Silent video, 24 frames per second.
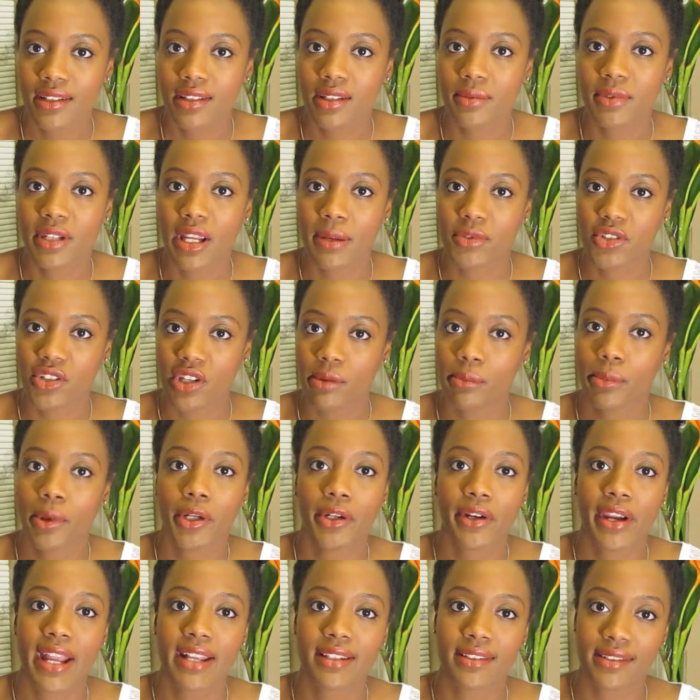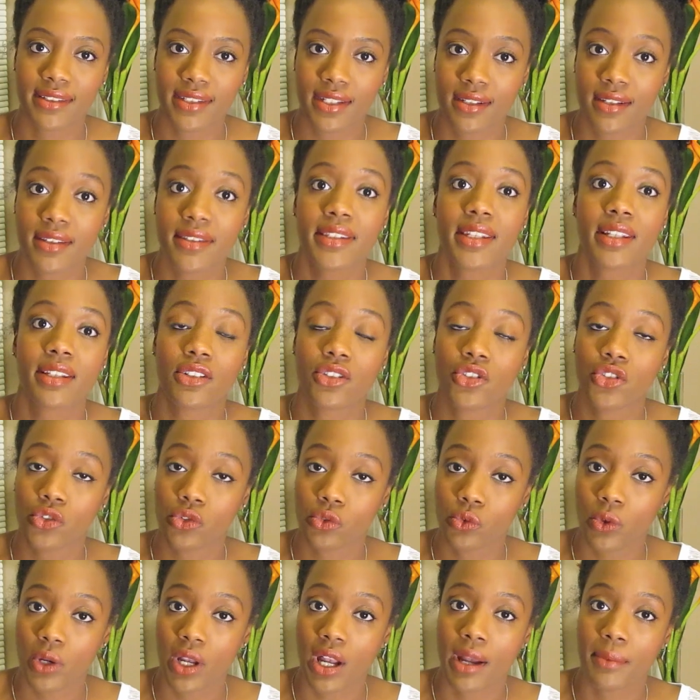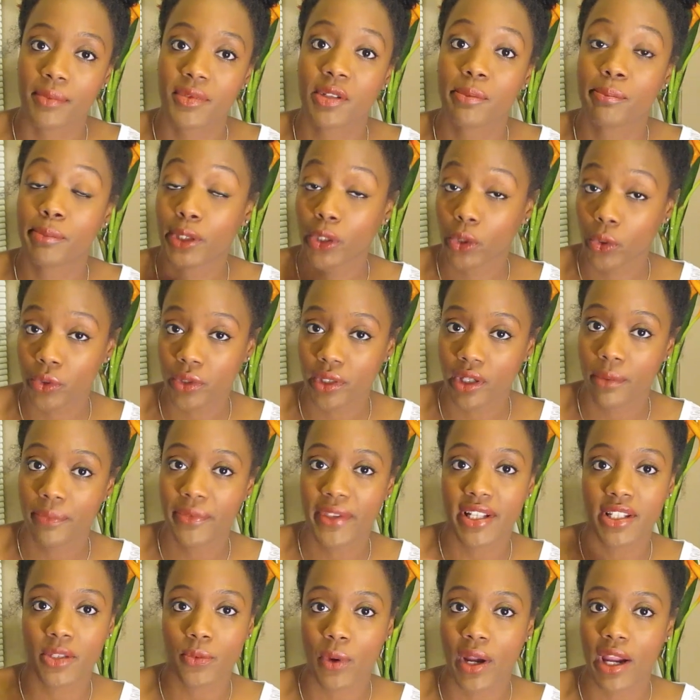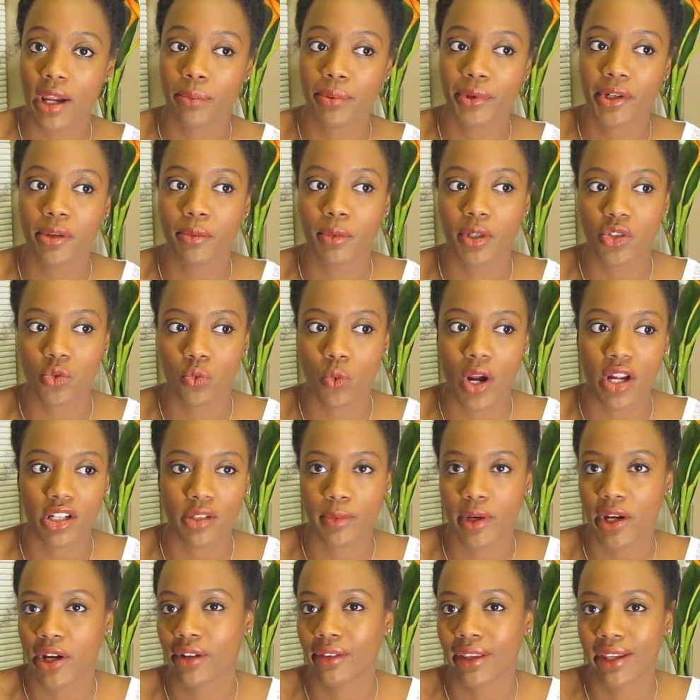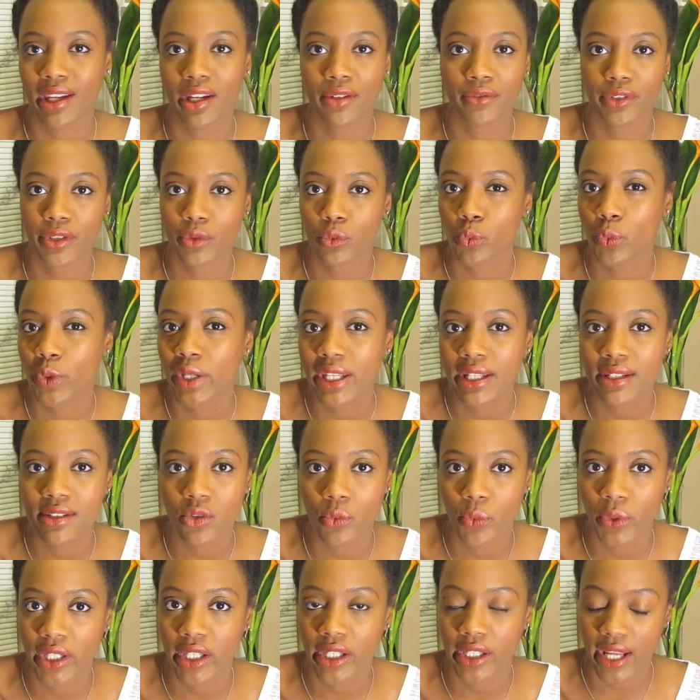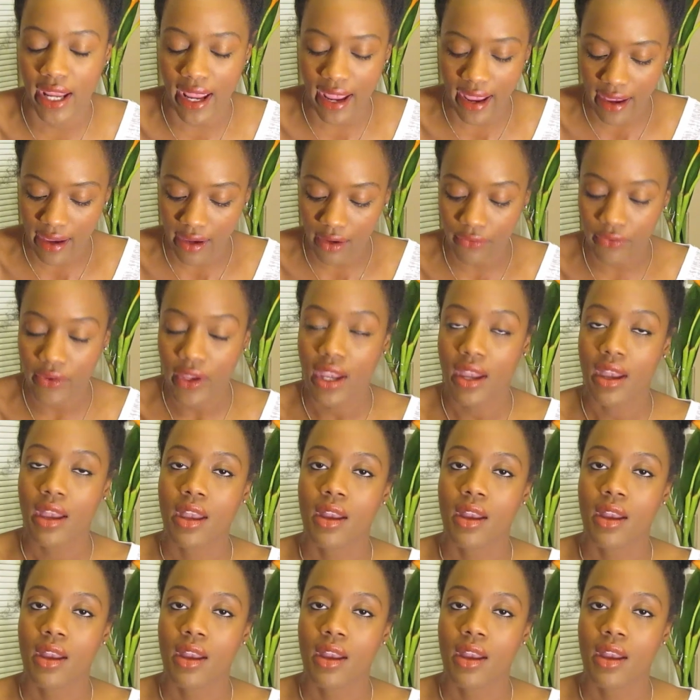Sometimes Shea Butter has a tendency to do to build up. That's why I pretty much wash my hair like every week to week and a half.